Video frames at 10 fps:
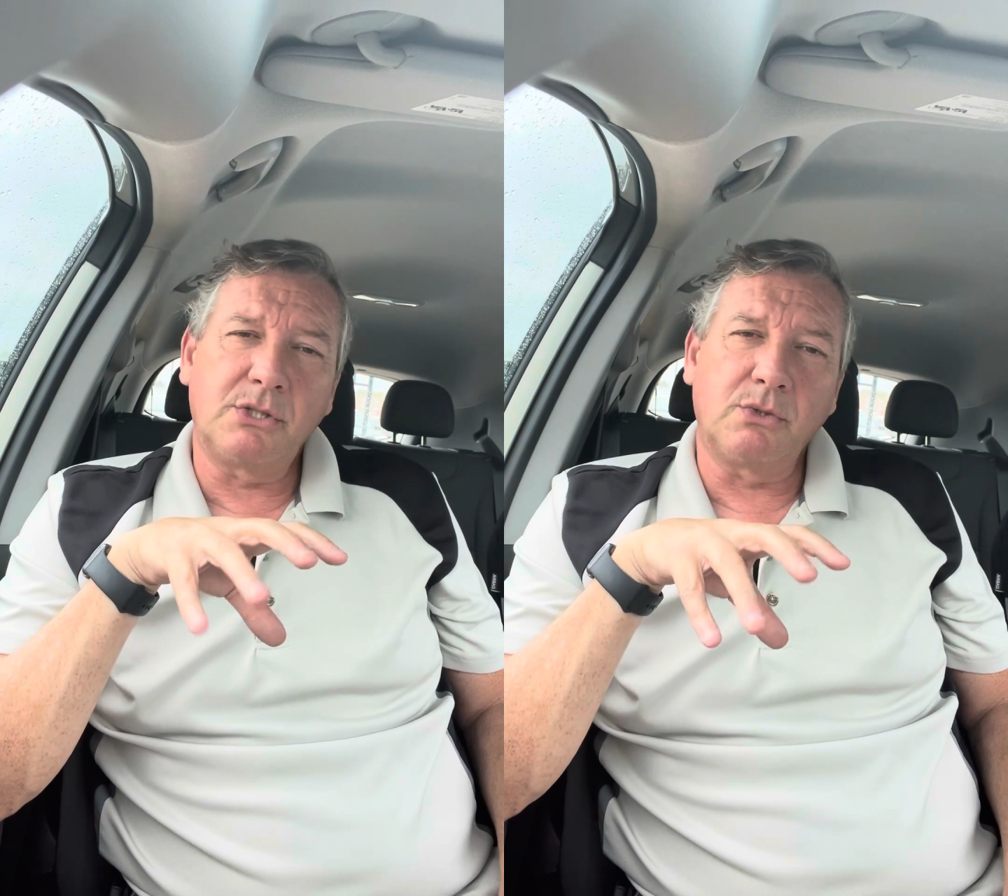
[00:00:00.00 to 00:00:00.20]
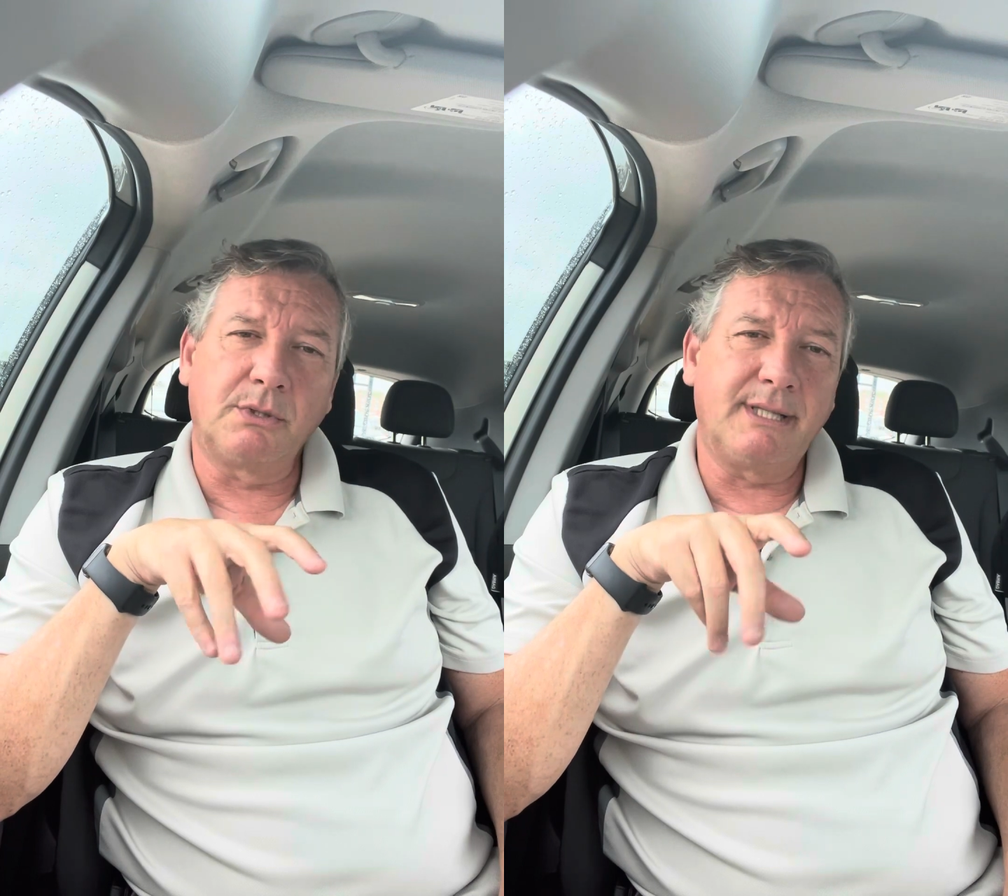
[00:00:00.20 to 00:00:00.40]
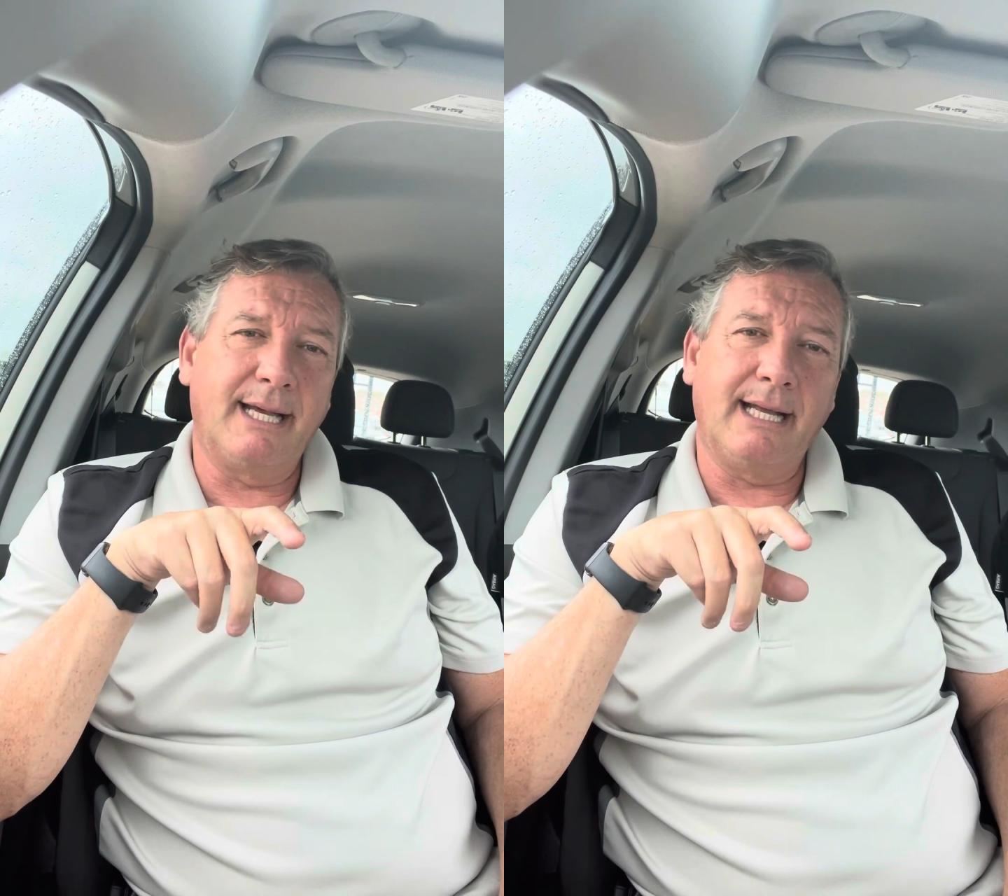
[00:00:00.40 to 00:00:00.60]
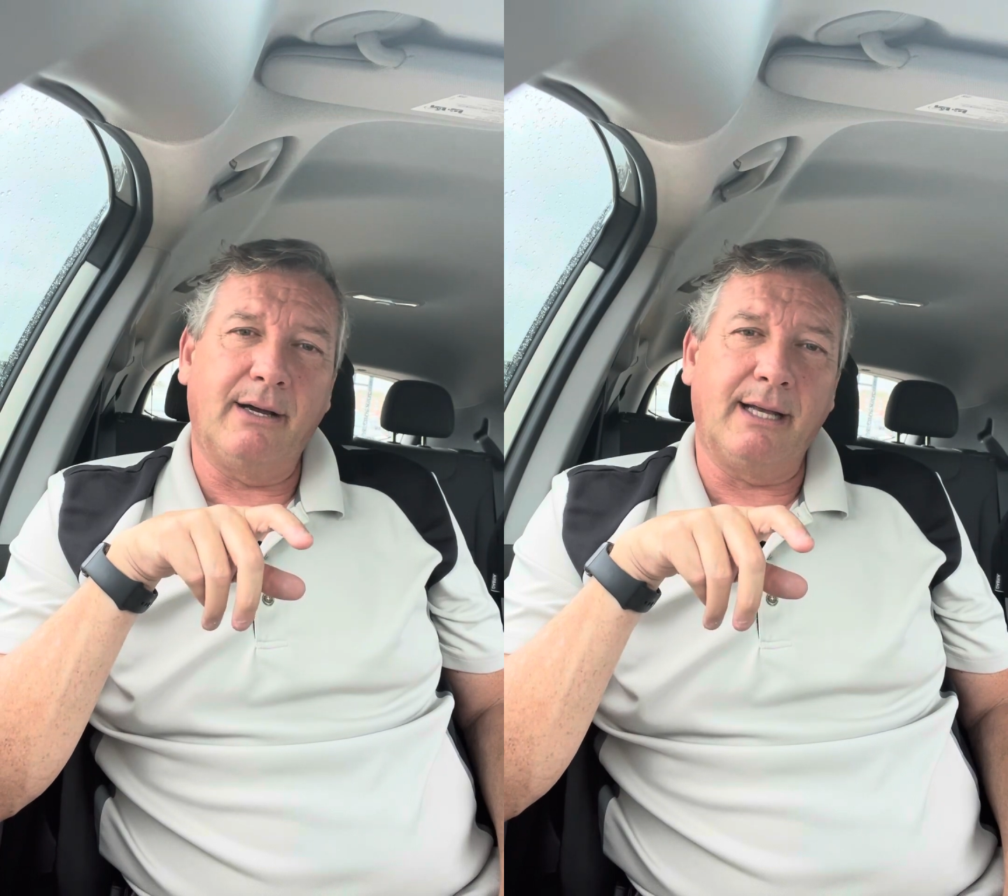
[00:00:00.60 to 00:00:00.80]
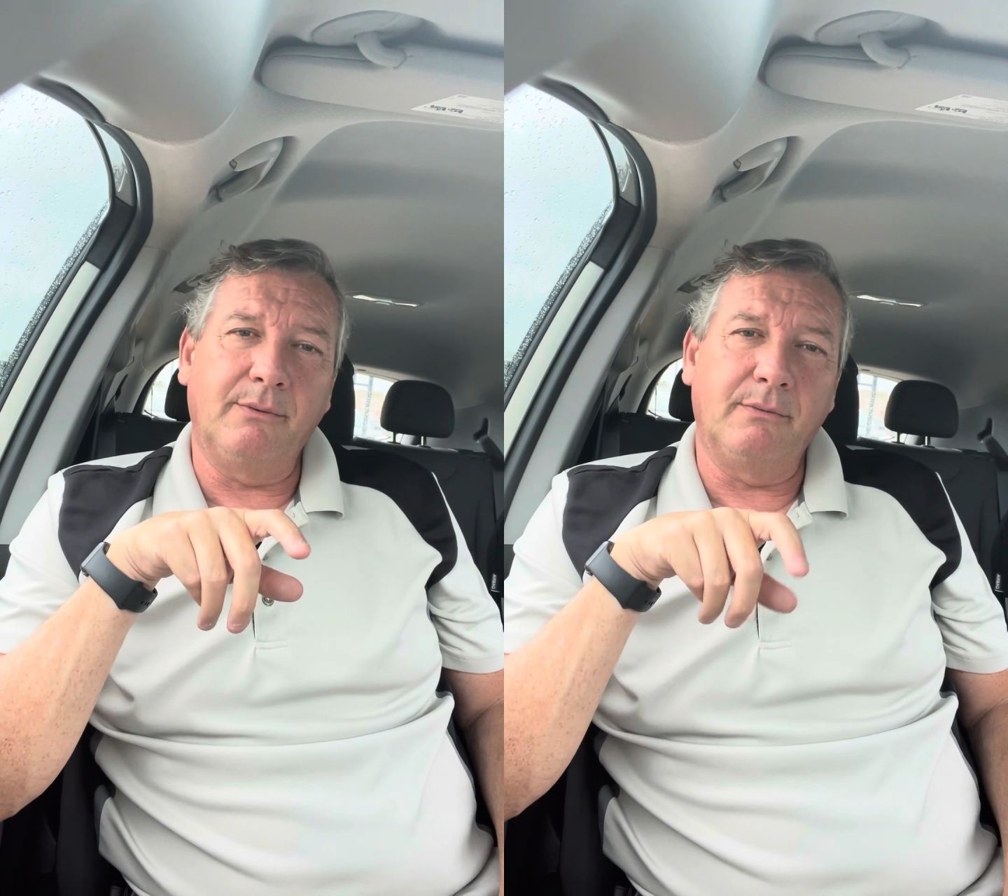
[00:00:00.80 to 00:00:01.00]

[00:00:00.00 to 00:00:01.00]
sort that out.